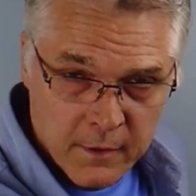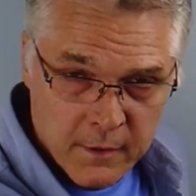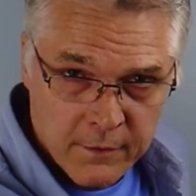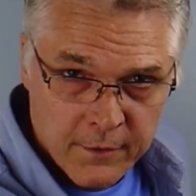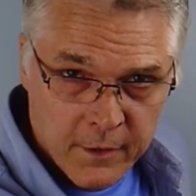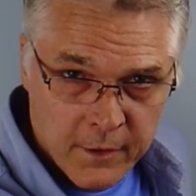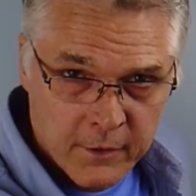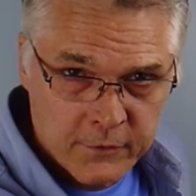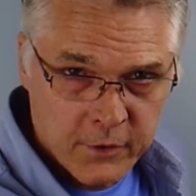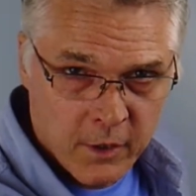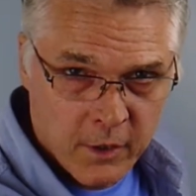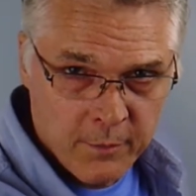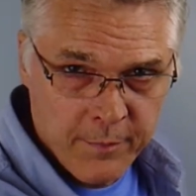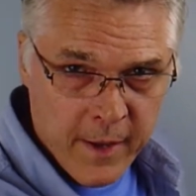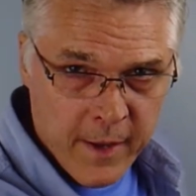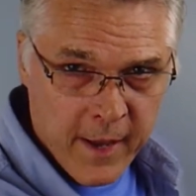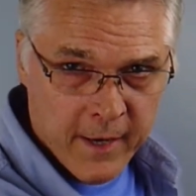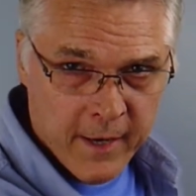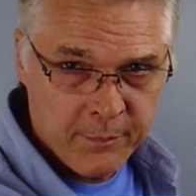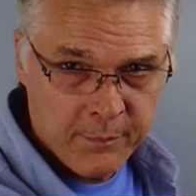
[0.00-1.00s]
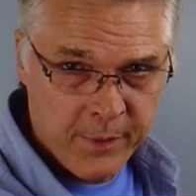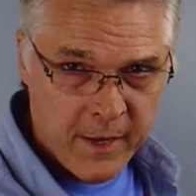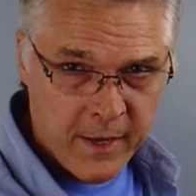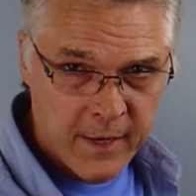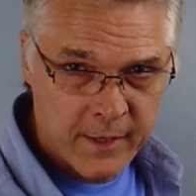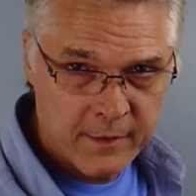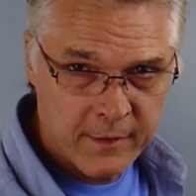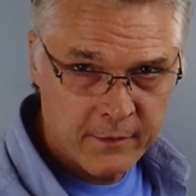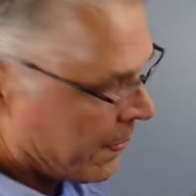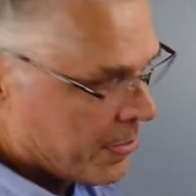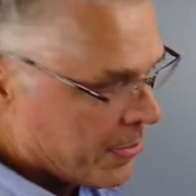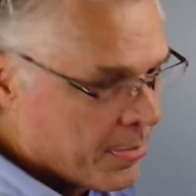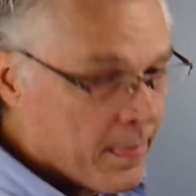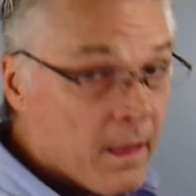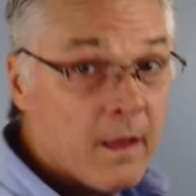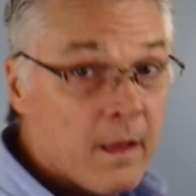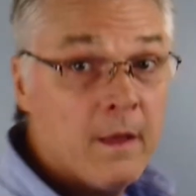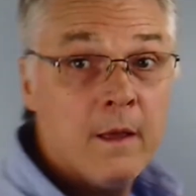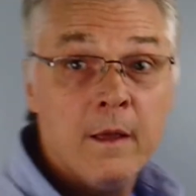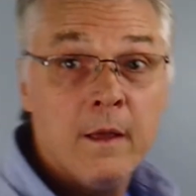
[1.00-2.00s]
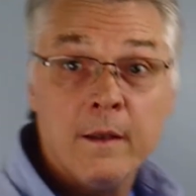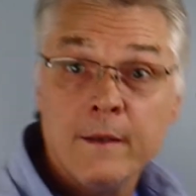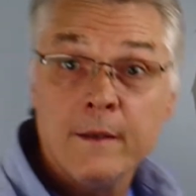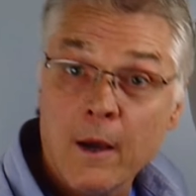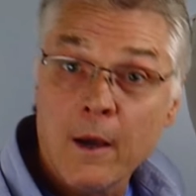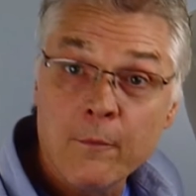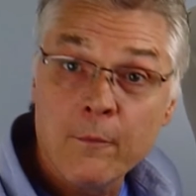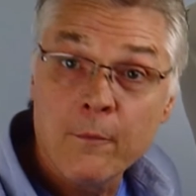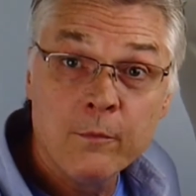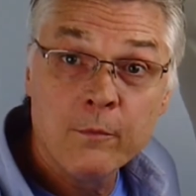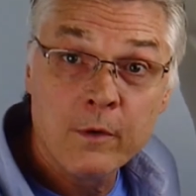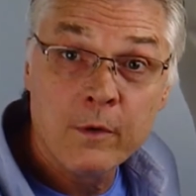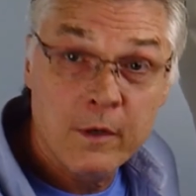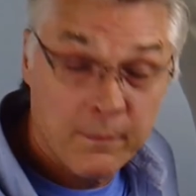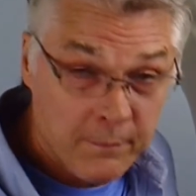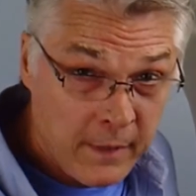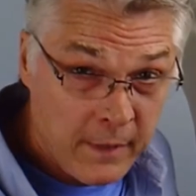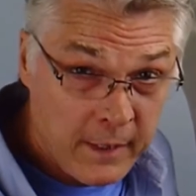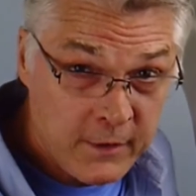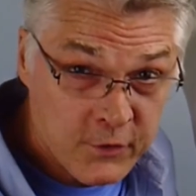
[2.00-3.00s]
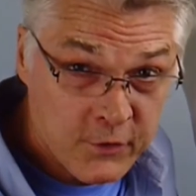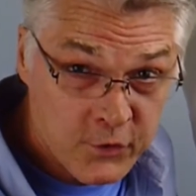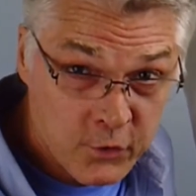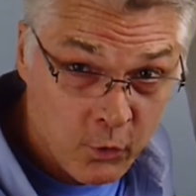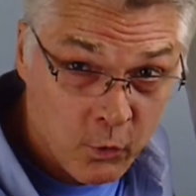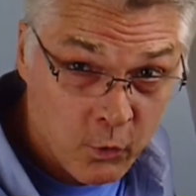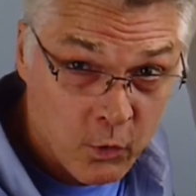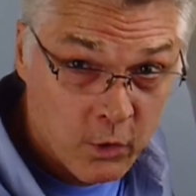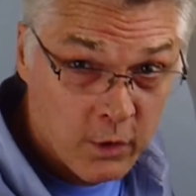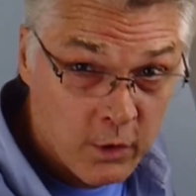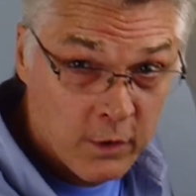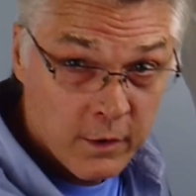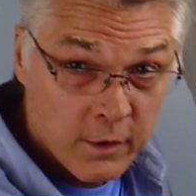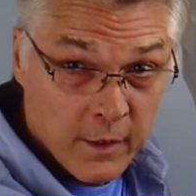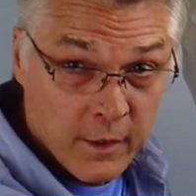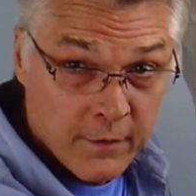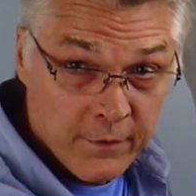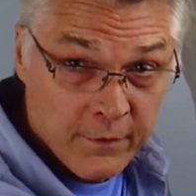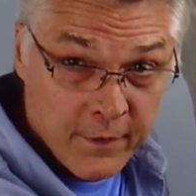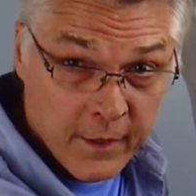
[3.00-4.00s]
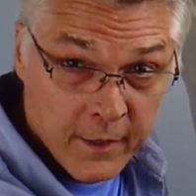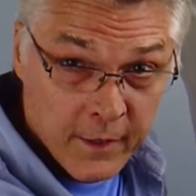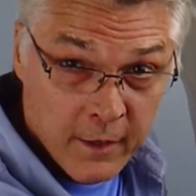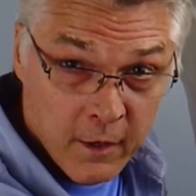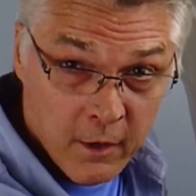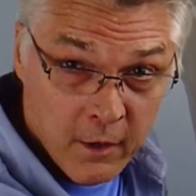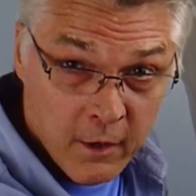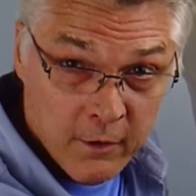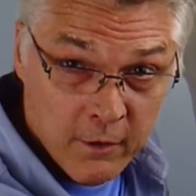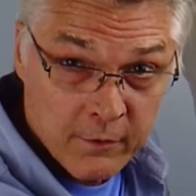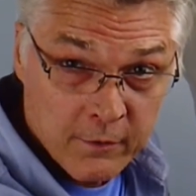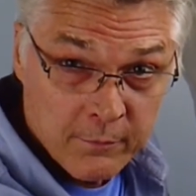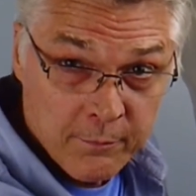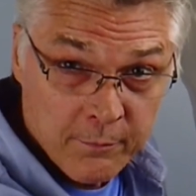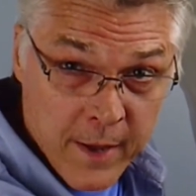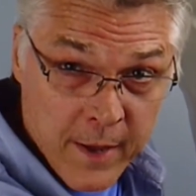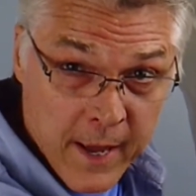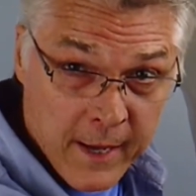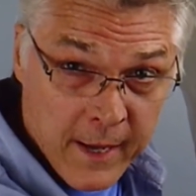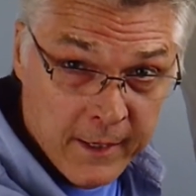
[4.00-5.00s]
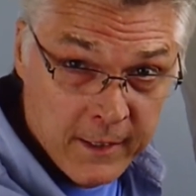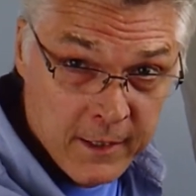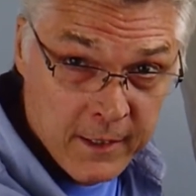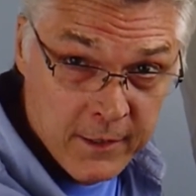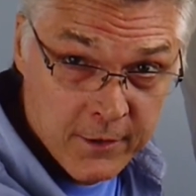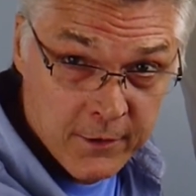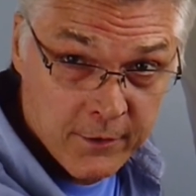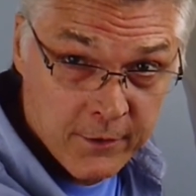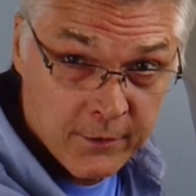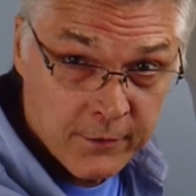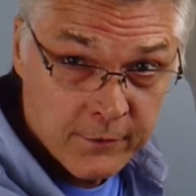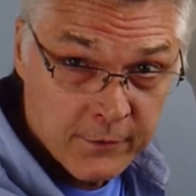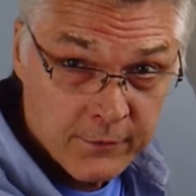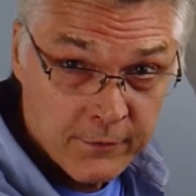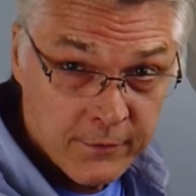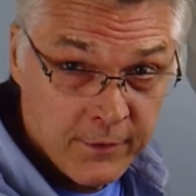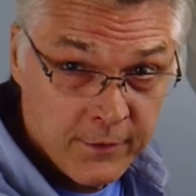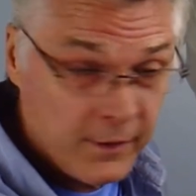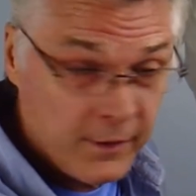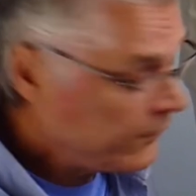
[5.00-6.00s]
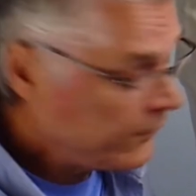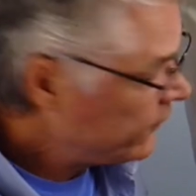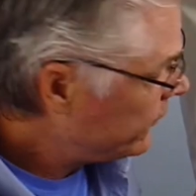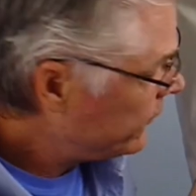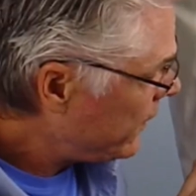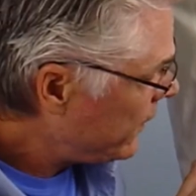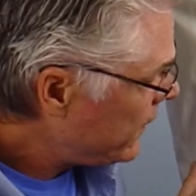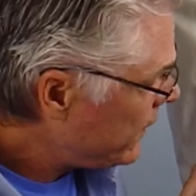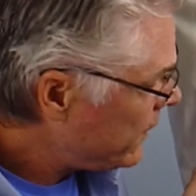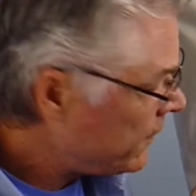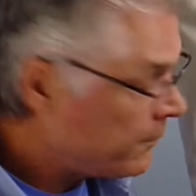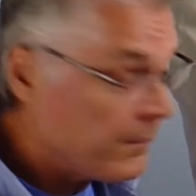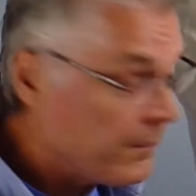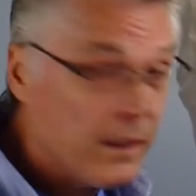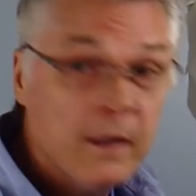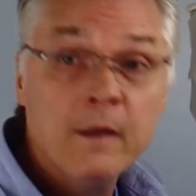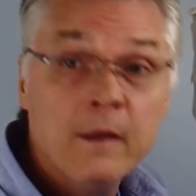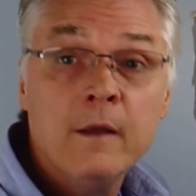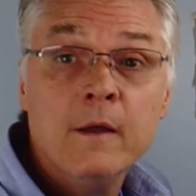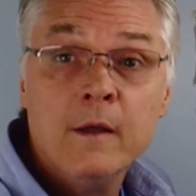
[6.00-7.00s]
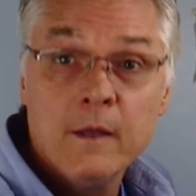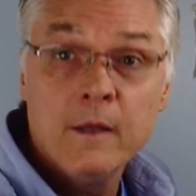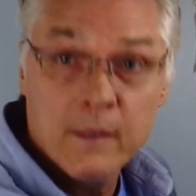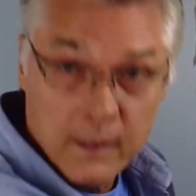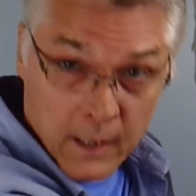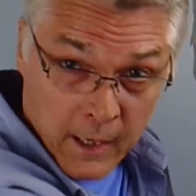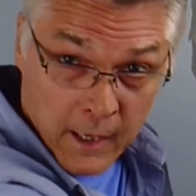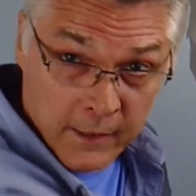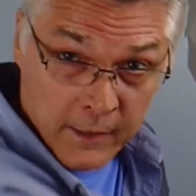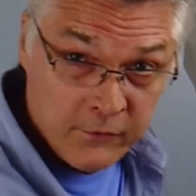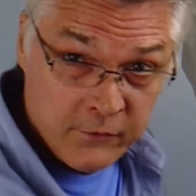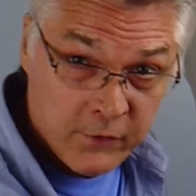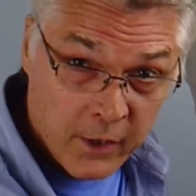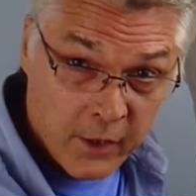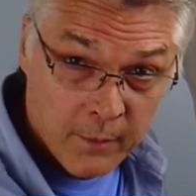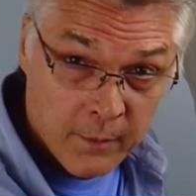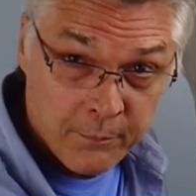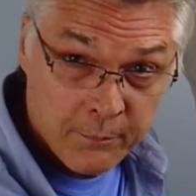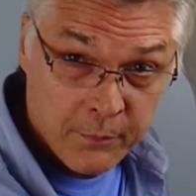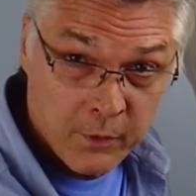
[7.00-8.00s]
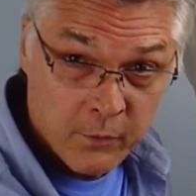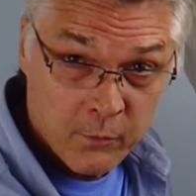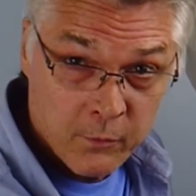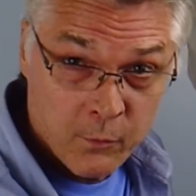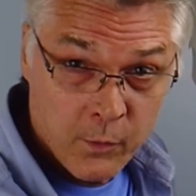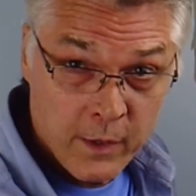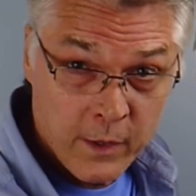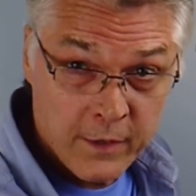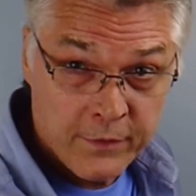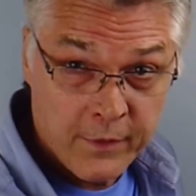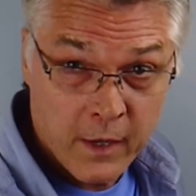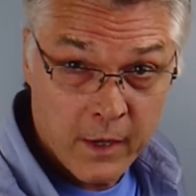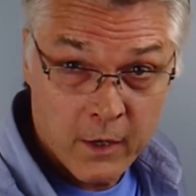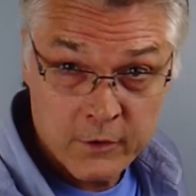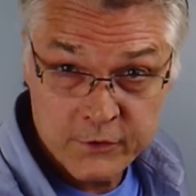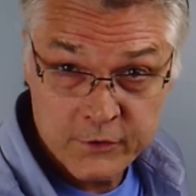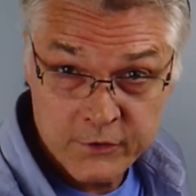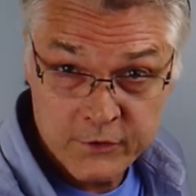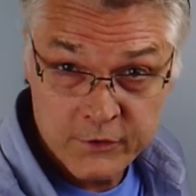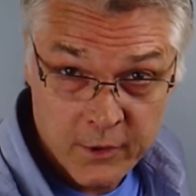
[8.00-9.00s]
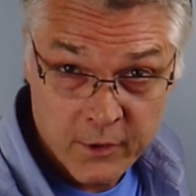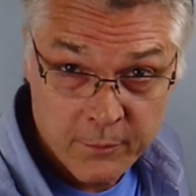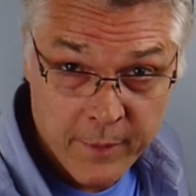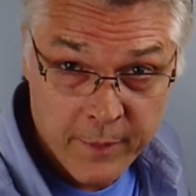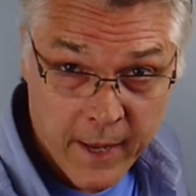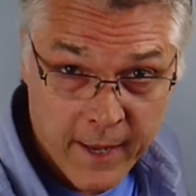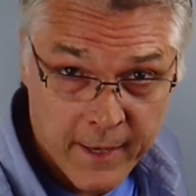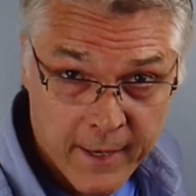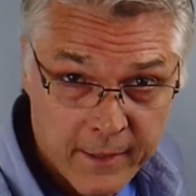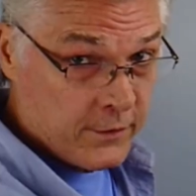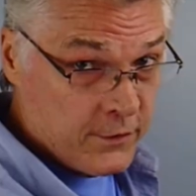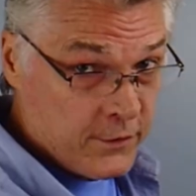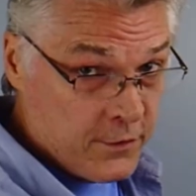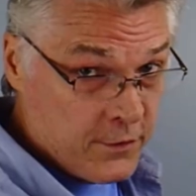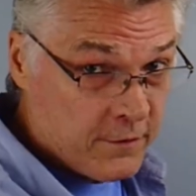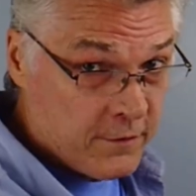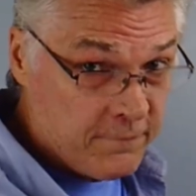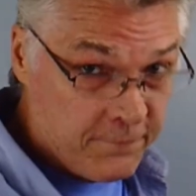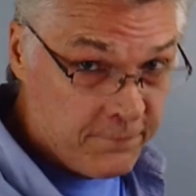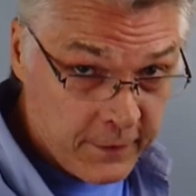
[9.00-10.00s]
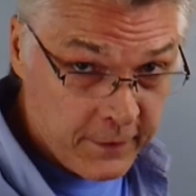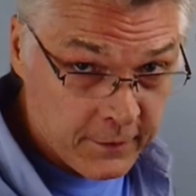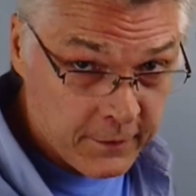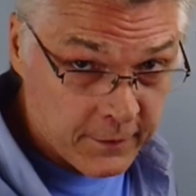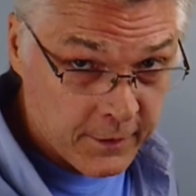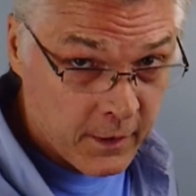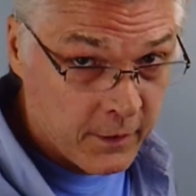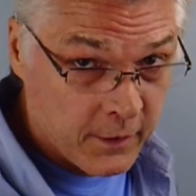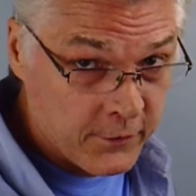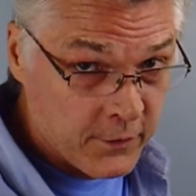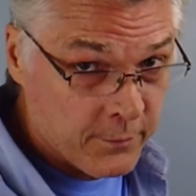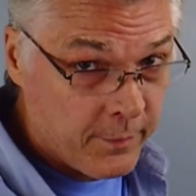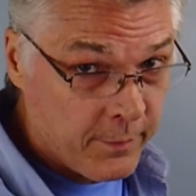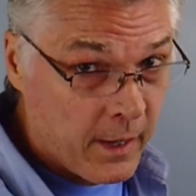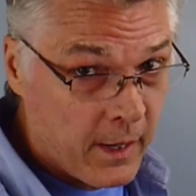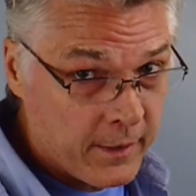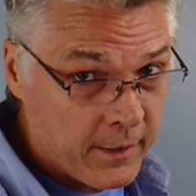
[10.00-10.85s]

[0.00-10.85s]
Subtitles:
There's our back pinned. Now we want to make sure that our back here, this seam, lines up with our center back. You can feel it on your body.